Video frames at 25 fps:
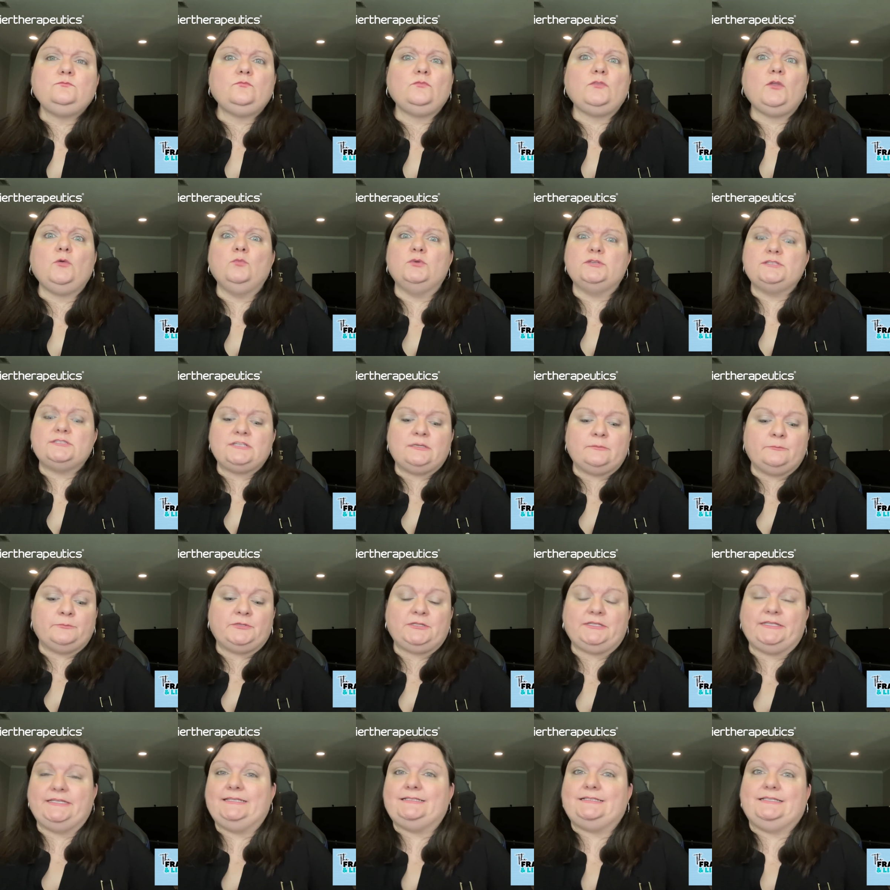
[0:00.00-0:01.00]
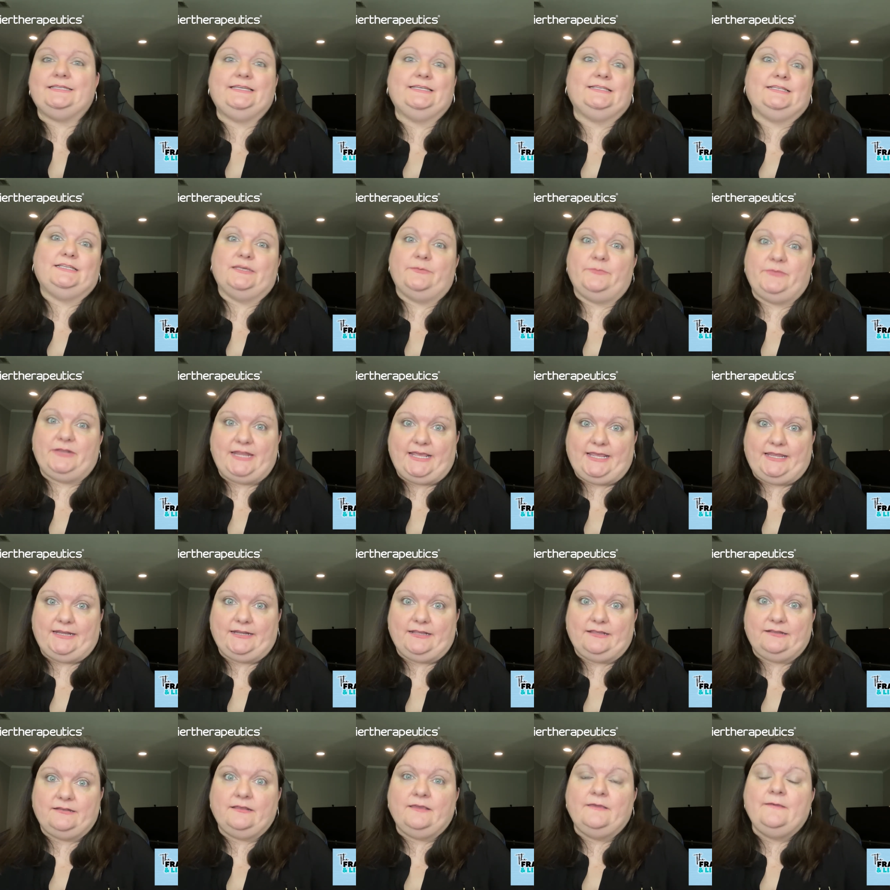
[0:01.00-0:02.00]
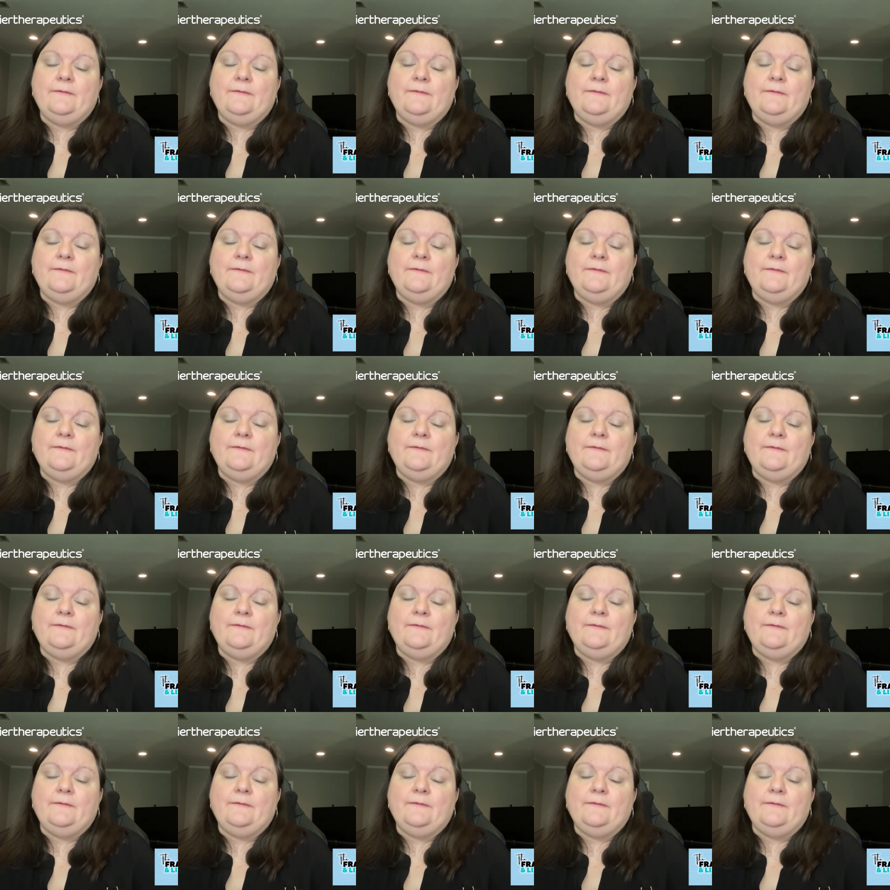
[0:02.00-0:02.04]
was completely eliminated.